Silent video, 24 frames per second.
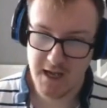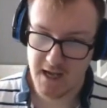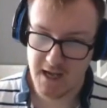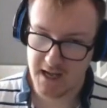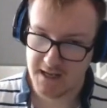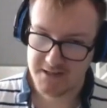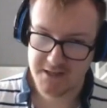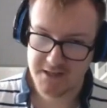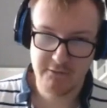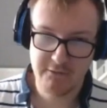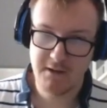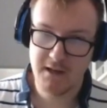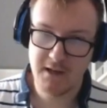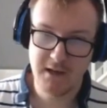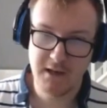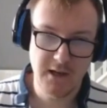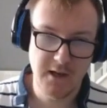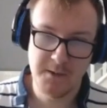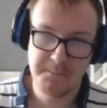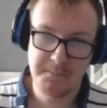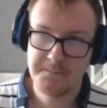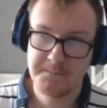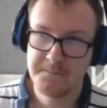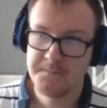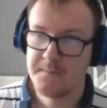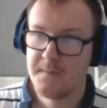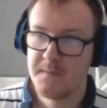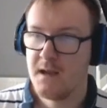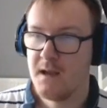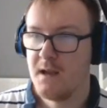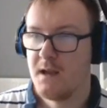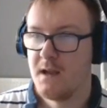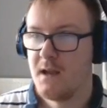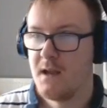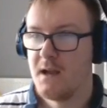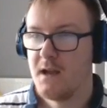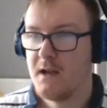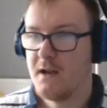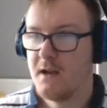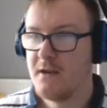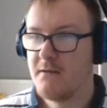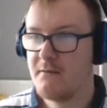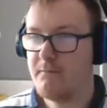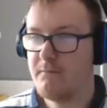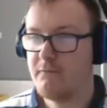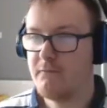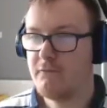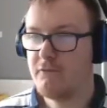do it a lot.
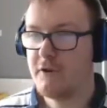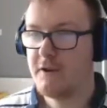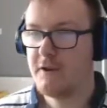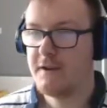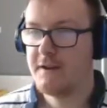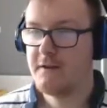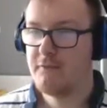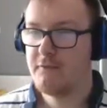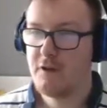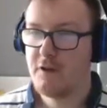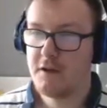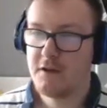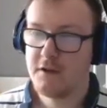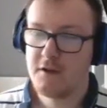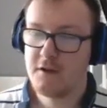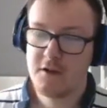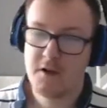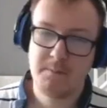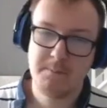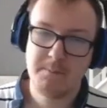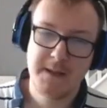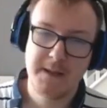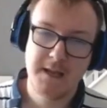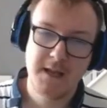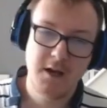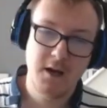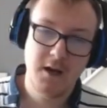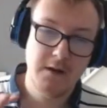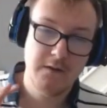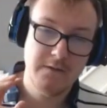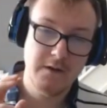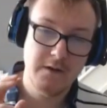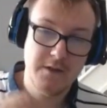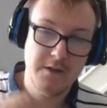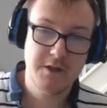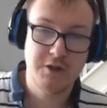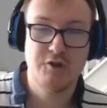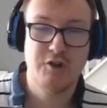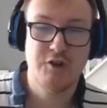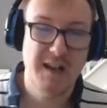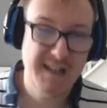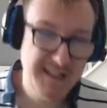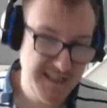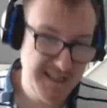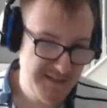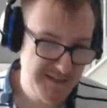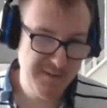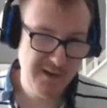Running the 1 copy of the
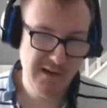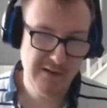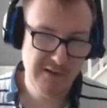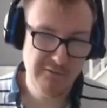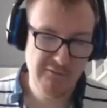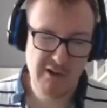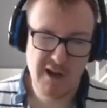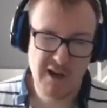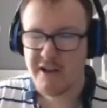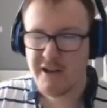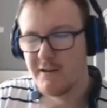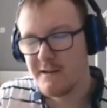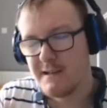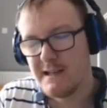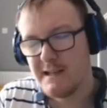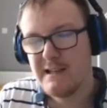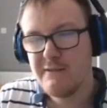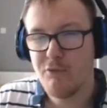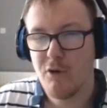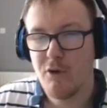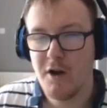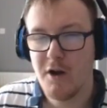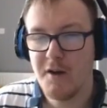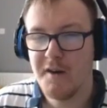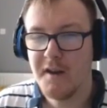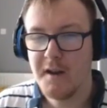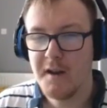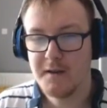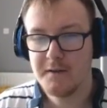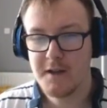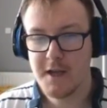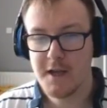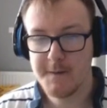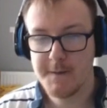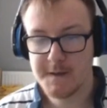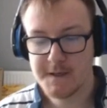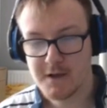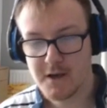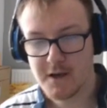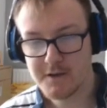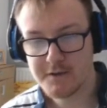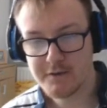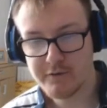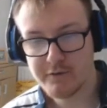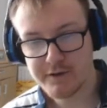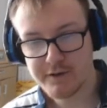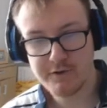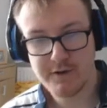Dragon Spirit White, you only need 1. This card is
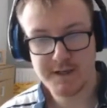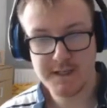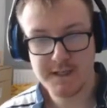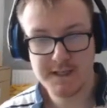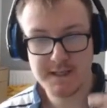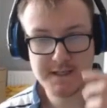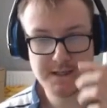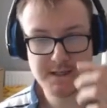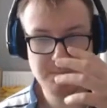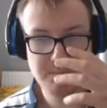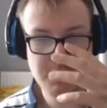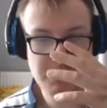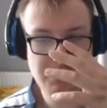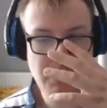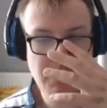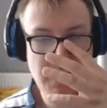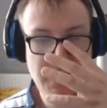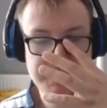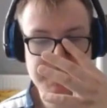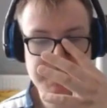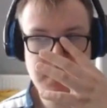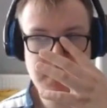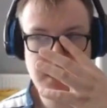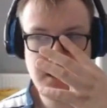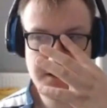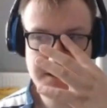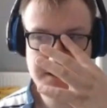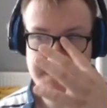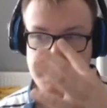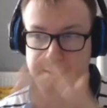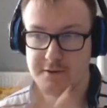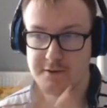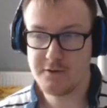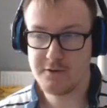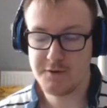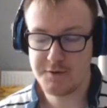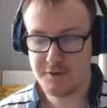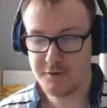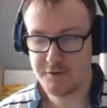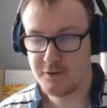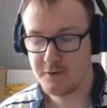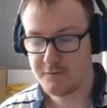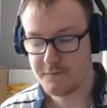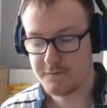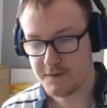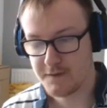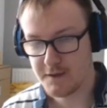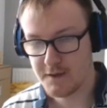always treated as a Blue-Eyes card, so it's also
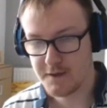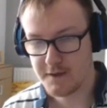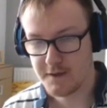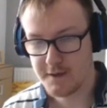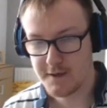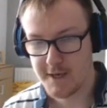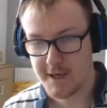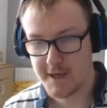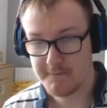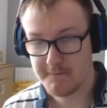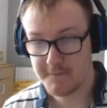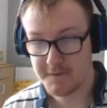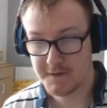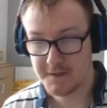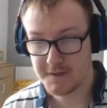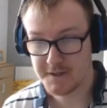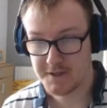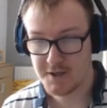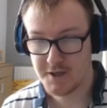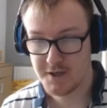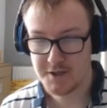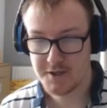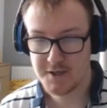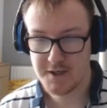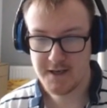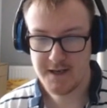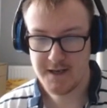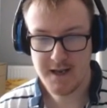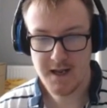good for the searching.